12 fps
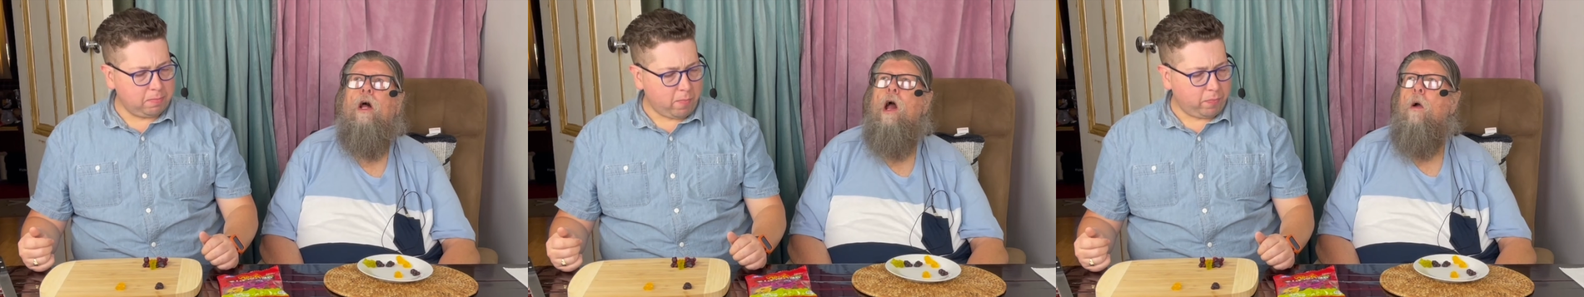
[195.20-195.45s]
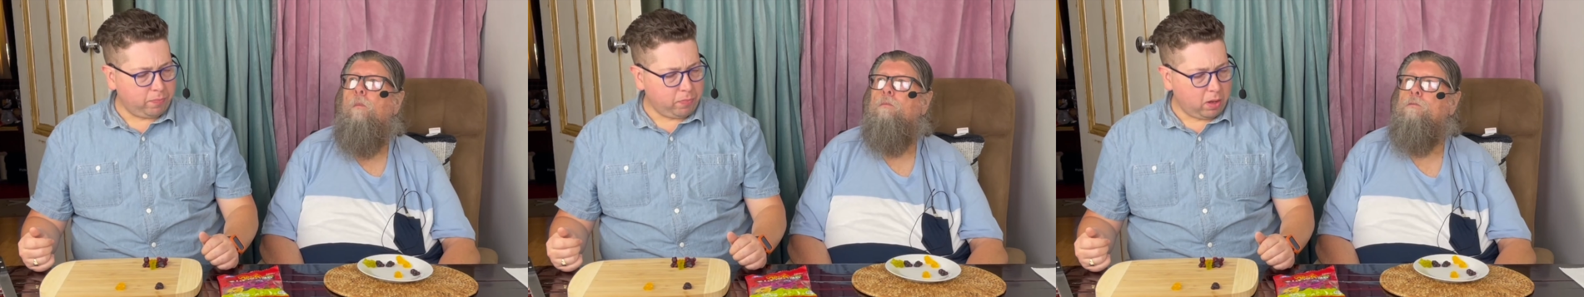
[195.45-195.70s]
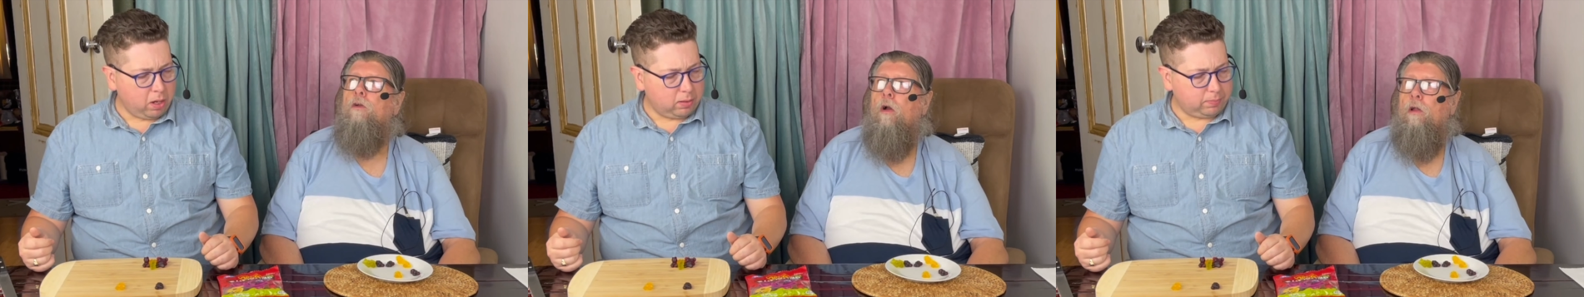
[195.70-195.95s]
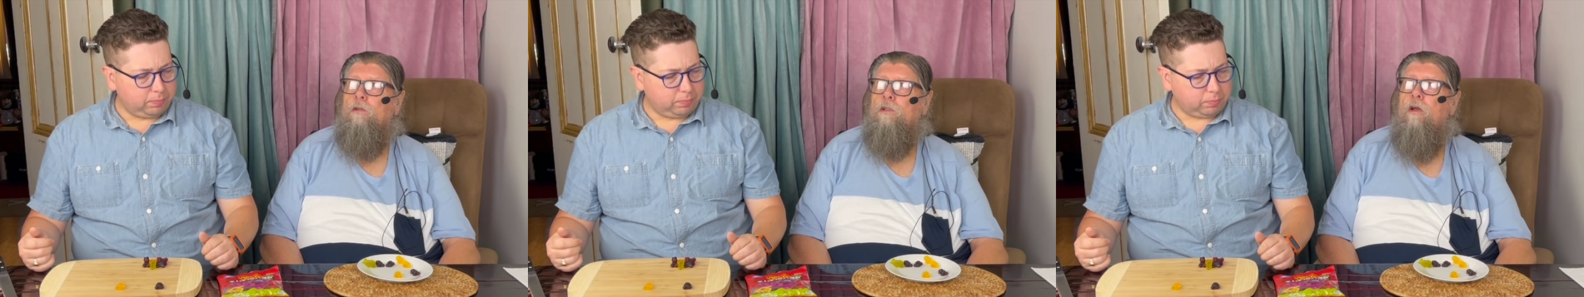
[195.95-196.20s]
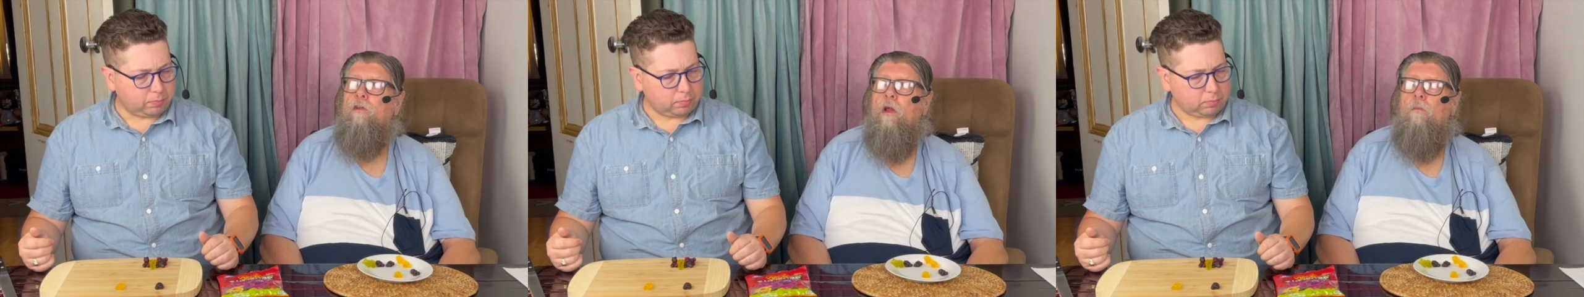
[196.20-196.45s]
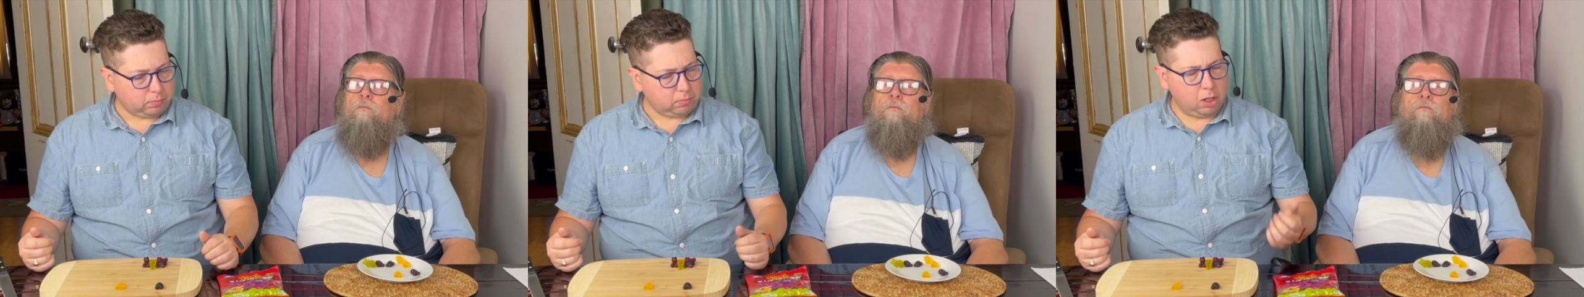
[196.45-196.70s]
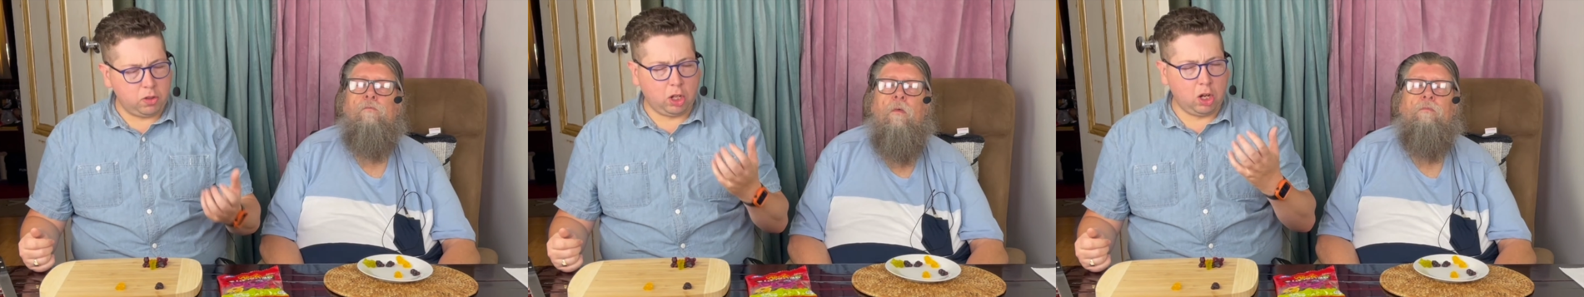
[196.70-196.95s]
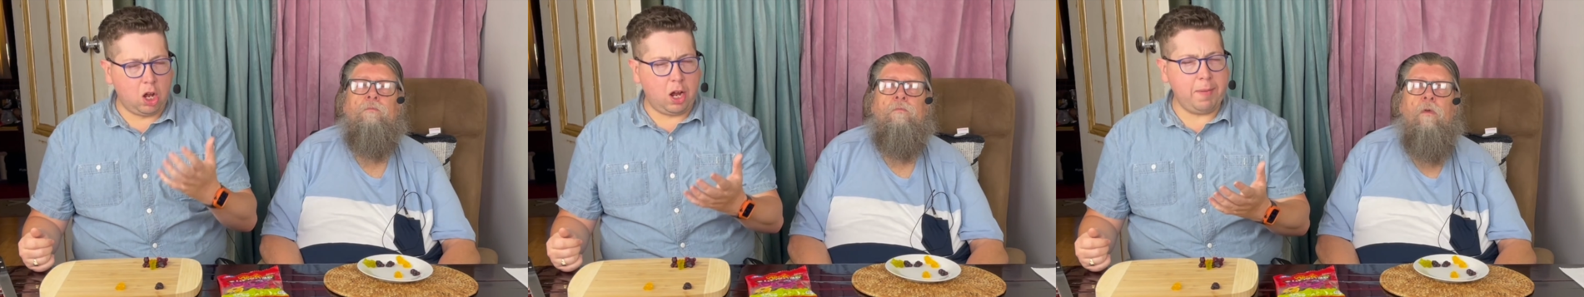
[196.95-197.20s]
Speaker 1: Yeah, I can taste that. The
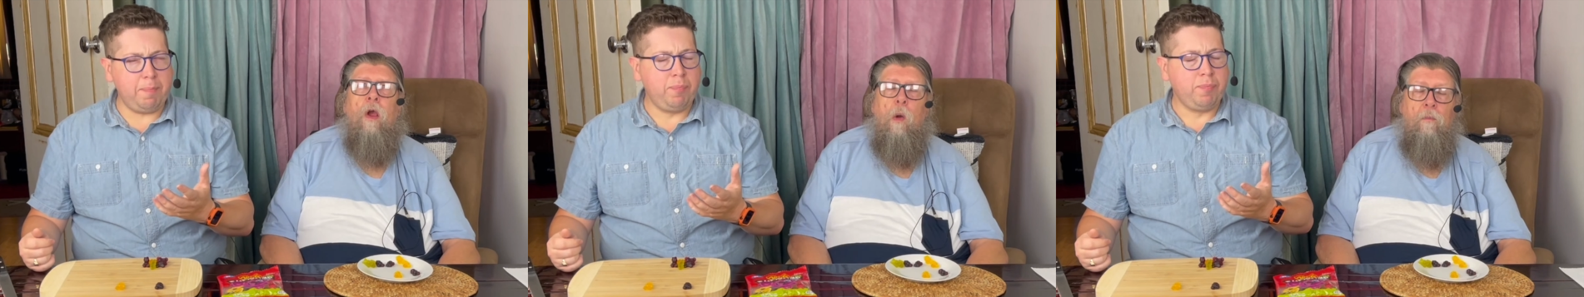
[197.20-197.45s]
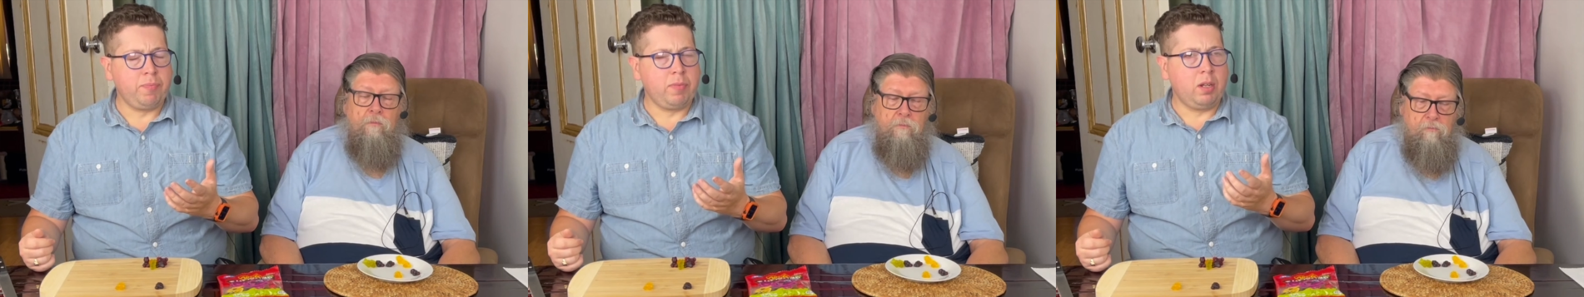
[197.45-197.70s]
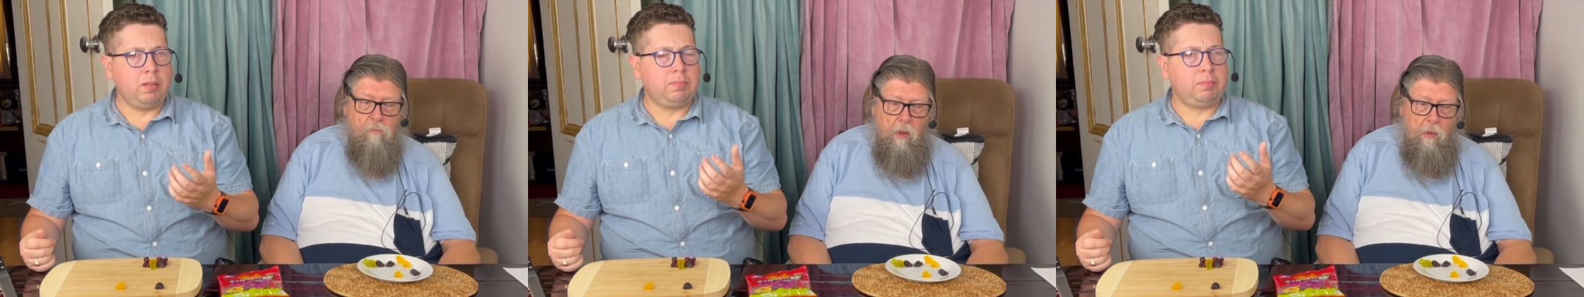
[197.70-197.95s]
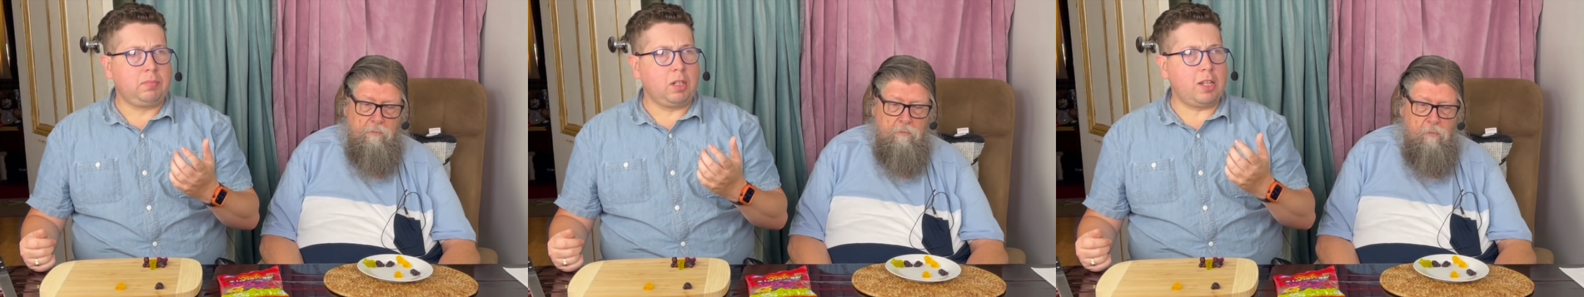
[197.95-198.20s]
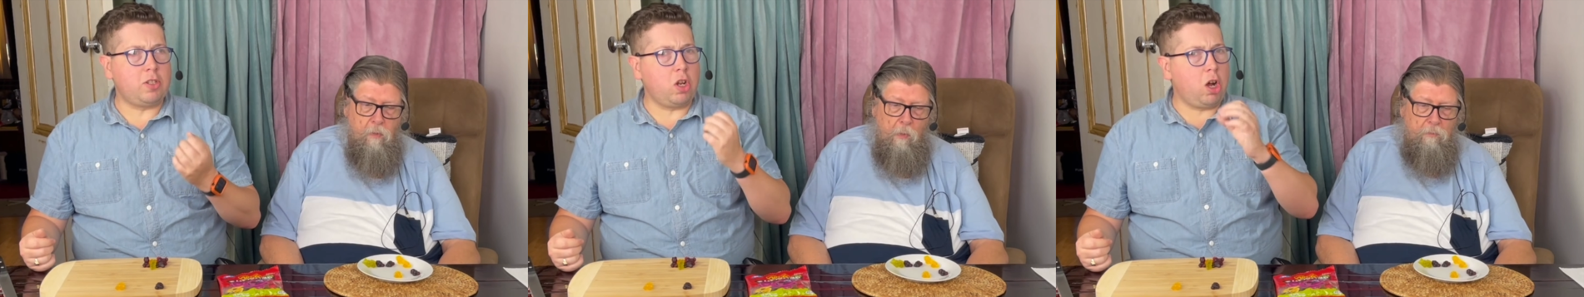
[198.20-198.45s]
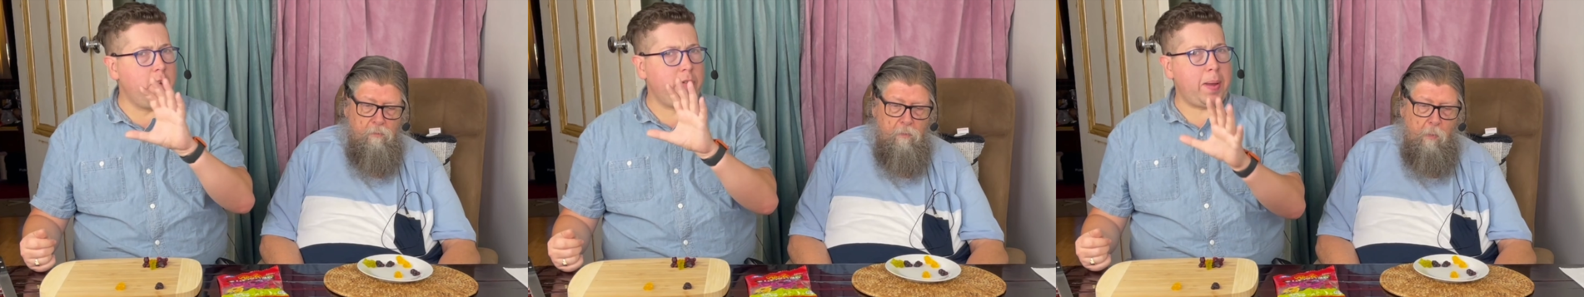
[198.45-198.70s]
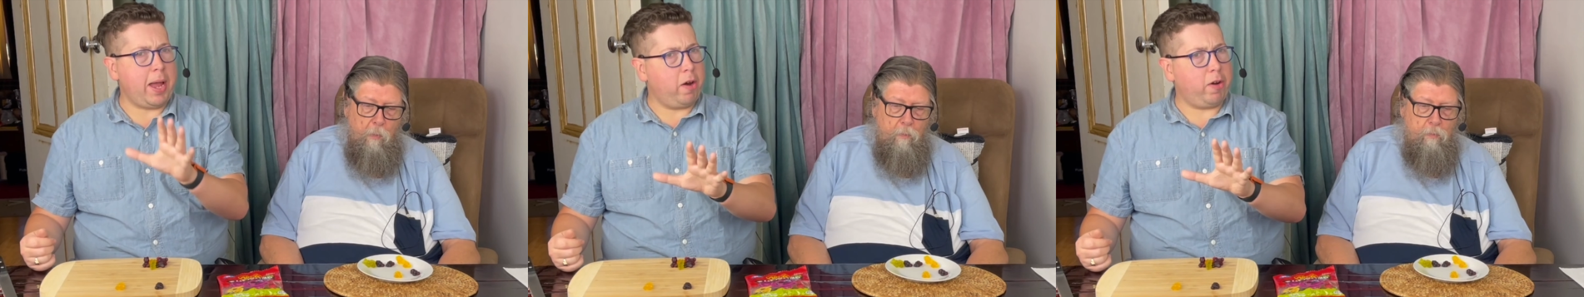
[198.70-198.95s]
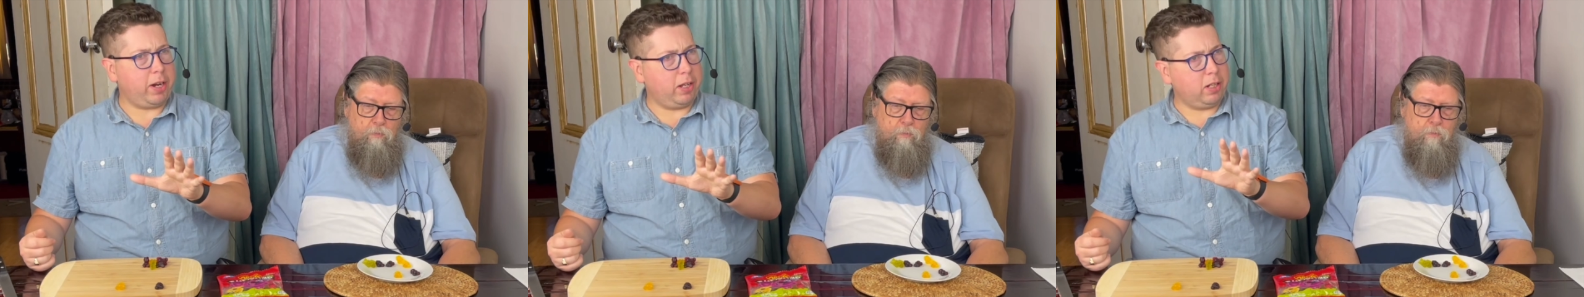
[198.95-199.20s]
lime is not
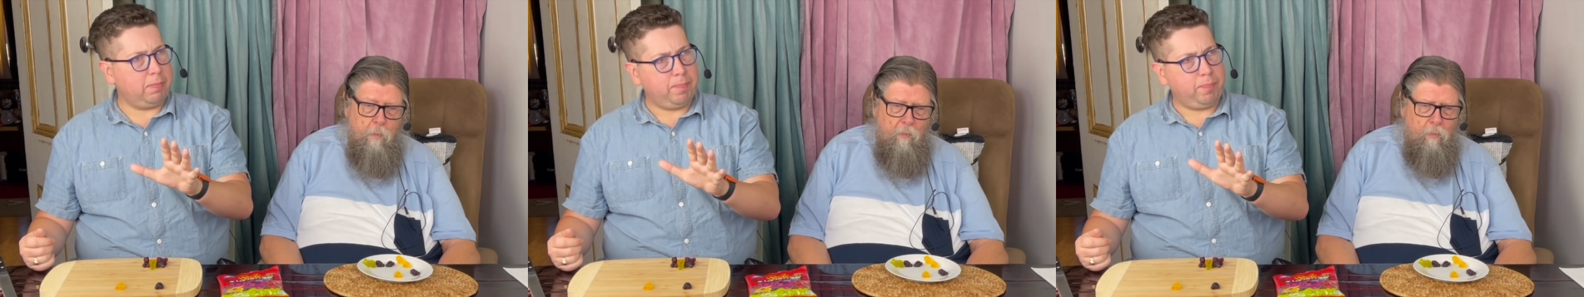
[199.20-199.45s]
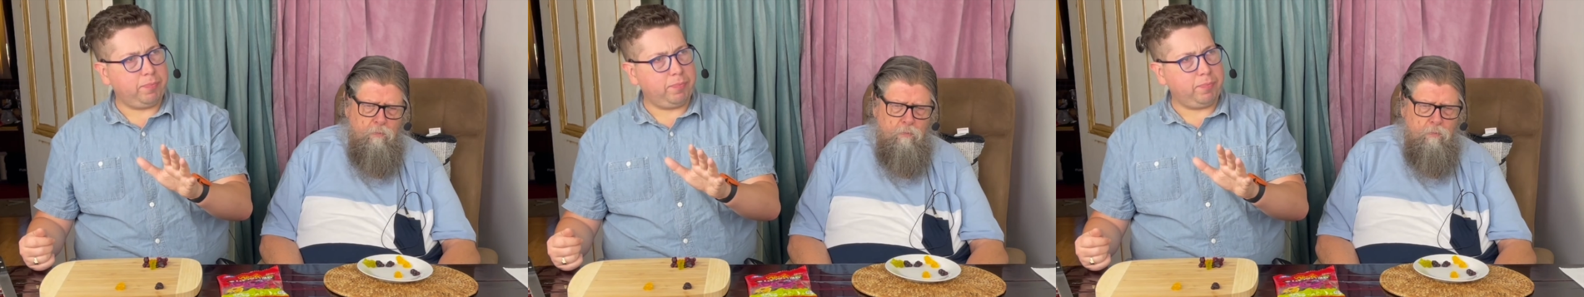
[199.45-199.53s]
overpowering either.